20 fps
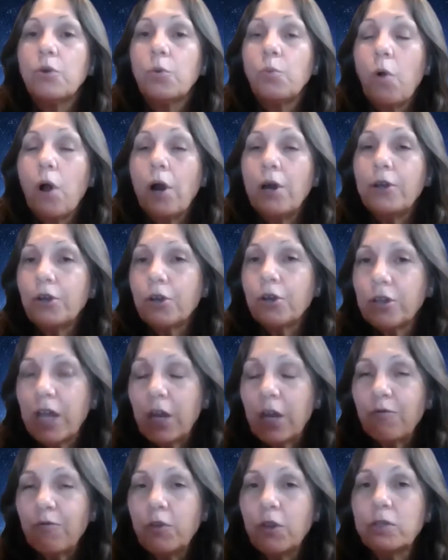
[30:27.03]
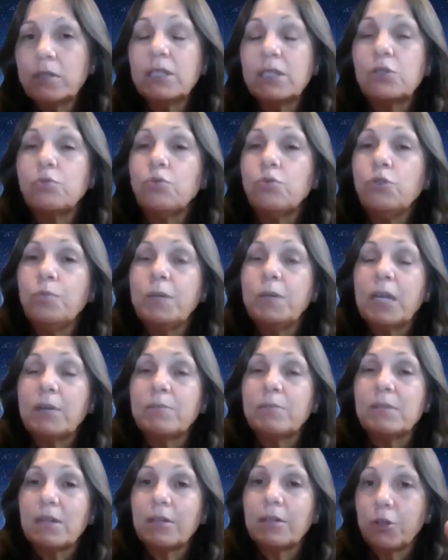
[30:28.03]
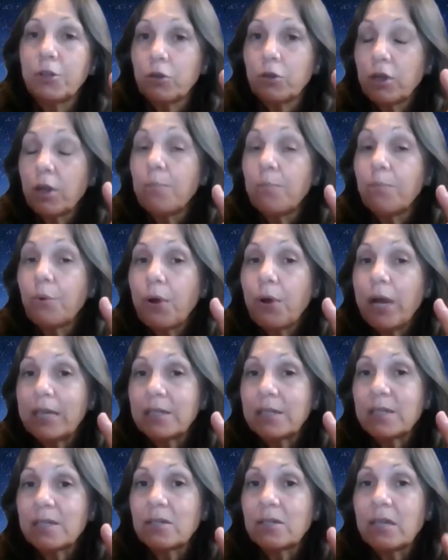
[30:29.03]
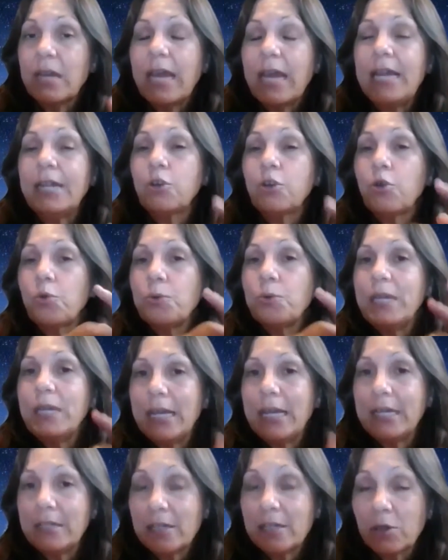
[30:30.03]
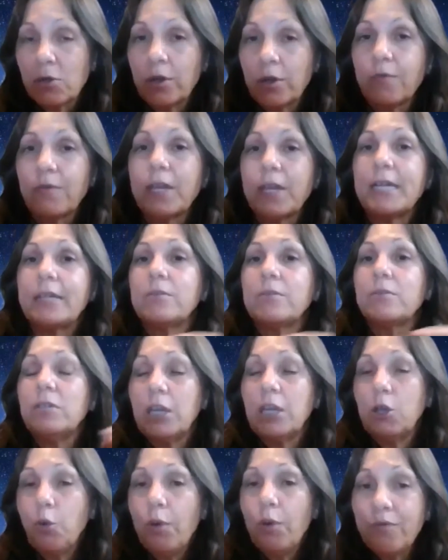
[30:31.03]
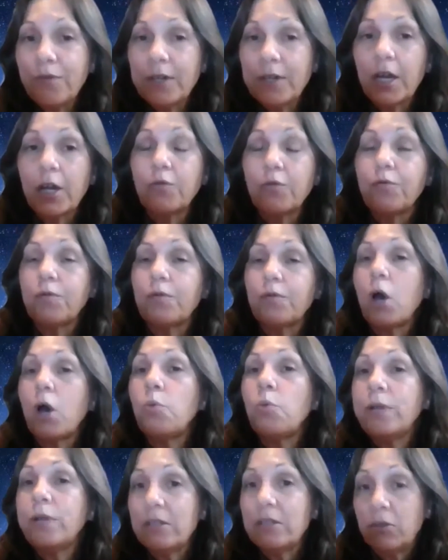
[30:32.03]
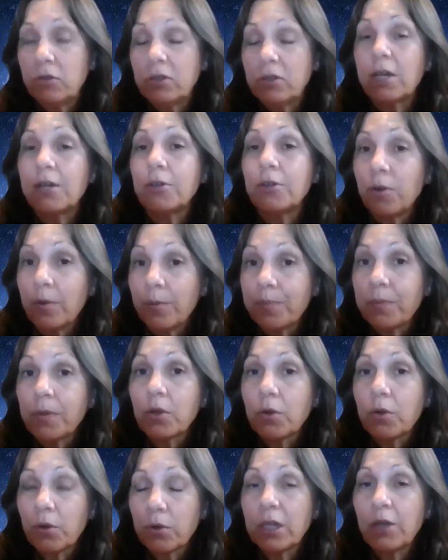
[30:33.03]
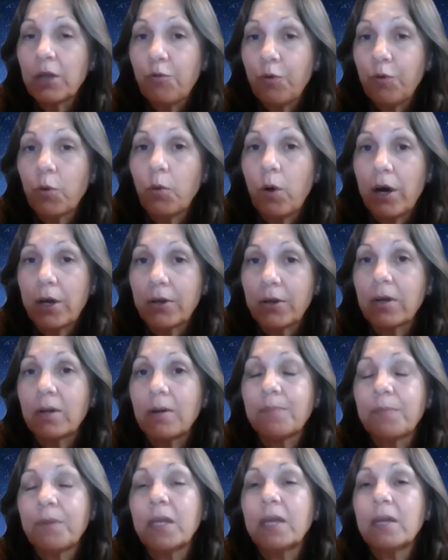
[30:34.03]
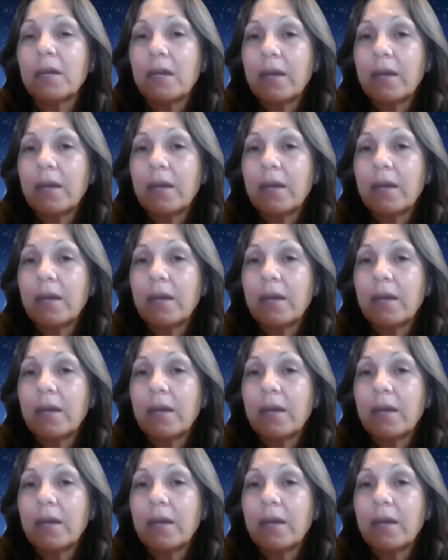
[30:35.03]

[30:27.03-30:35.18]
the water that flows through becomes a little compressed, and it creates sort of like the equivalent of a wind tunnel, only for water.